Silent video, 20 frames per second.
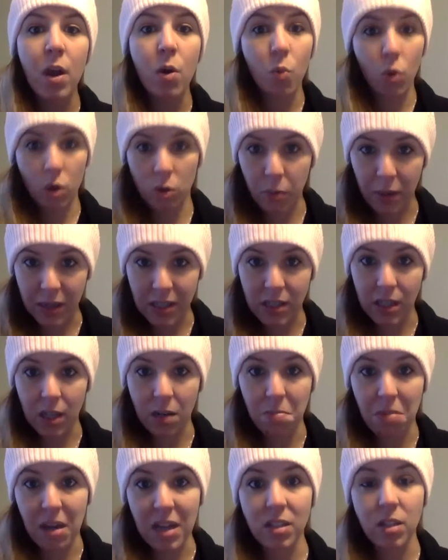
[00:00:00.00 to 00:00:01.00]
one with my son
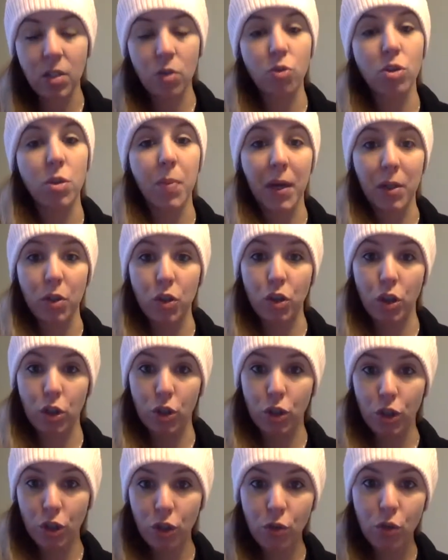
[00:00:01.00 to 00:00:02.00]
Mason, who's about to turn
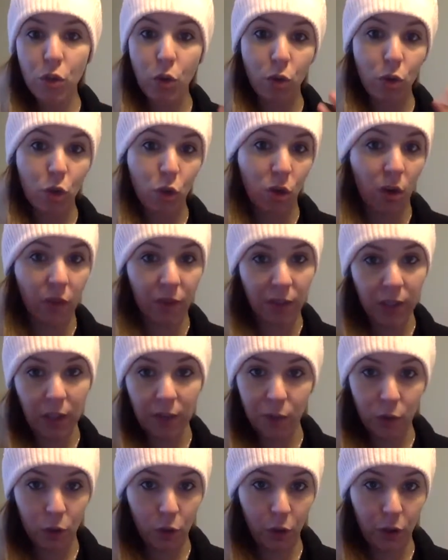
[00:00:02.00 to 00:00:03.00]
2, so 2 different
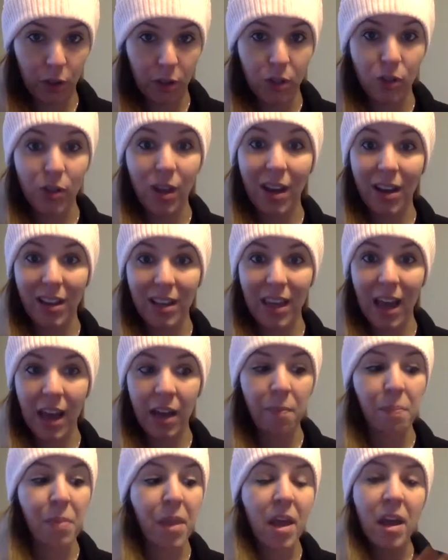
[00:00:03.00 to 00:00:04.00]
level learners
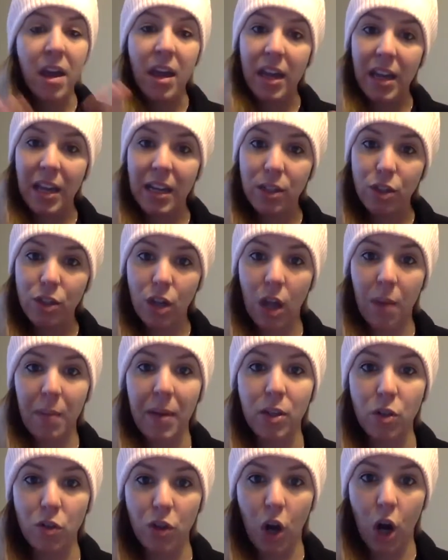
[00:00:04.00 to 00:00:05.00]
again. Each time I
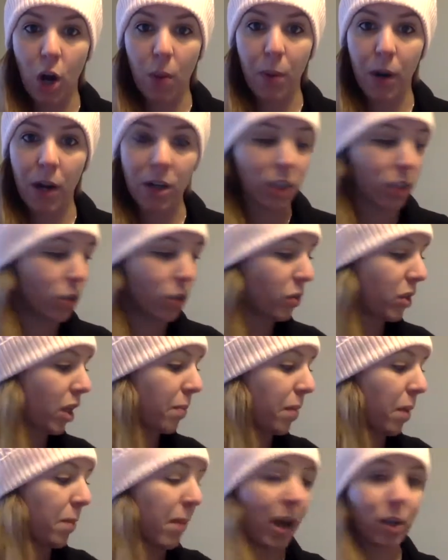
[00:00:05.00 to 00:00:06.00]
do the art project with them,
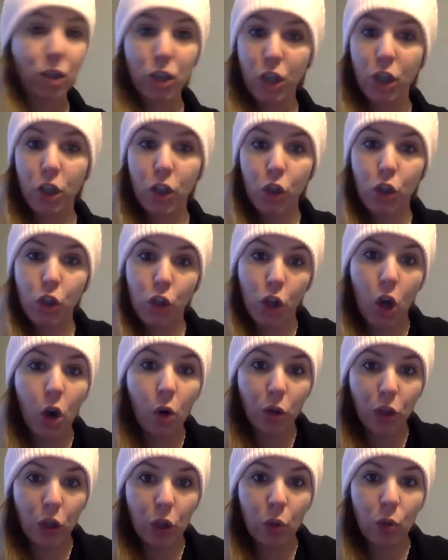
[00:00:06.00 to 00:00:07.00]
I'm actually going to show
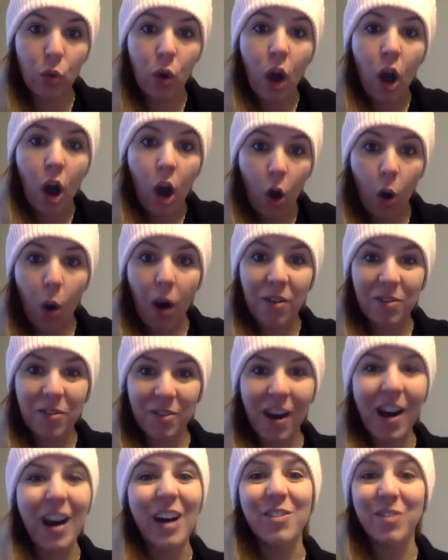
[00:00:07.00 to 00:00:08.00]
you off
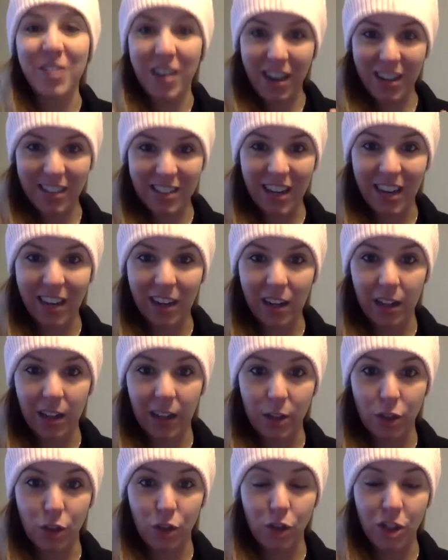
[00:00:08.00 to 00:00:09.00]
of a data
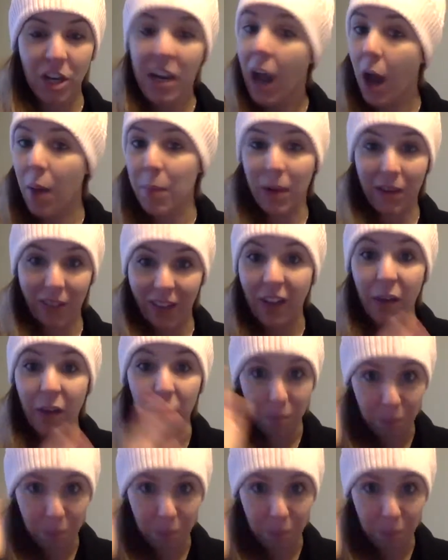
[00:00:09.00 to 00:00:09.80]
collection sheet. I'm going to